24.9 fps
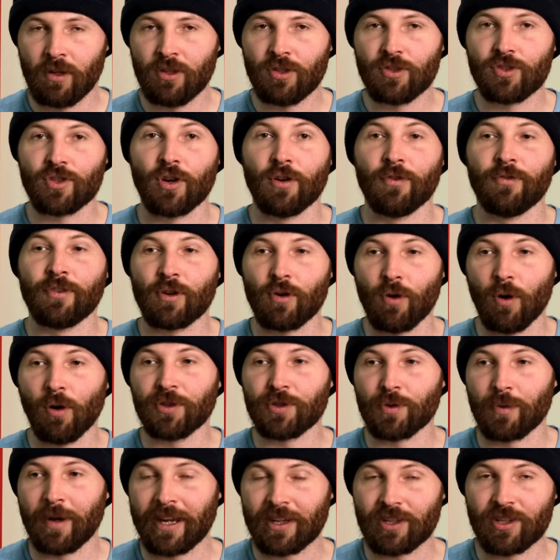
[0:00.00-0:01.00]
So the call
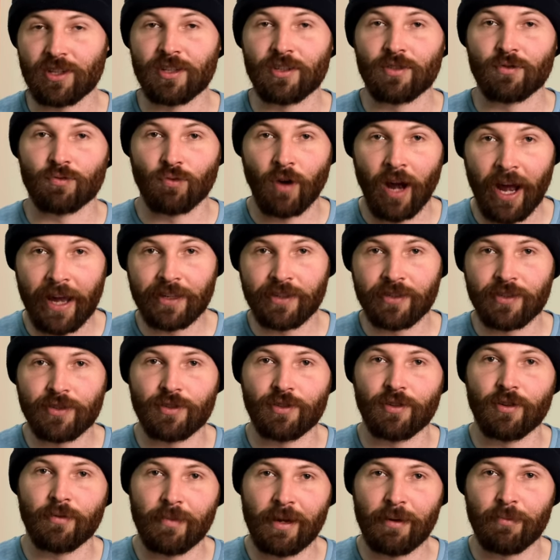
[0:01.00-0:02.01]
to action is write to
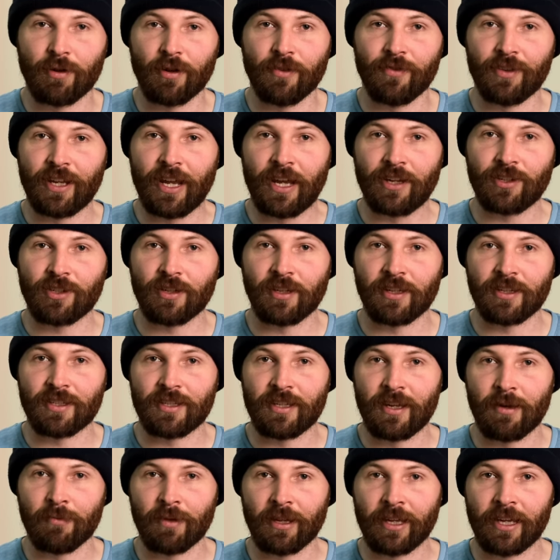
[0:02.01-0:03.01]
your member of the National
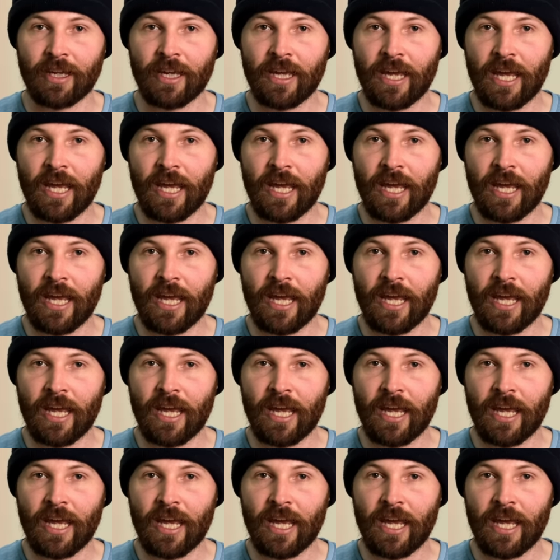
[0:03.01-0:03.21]
Assembly.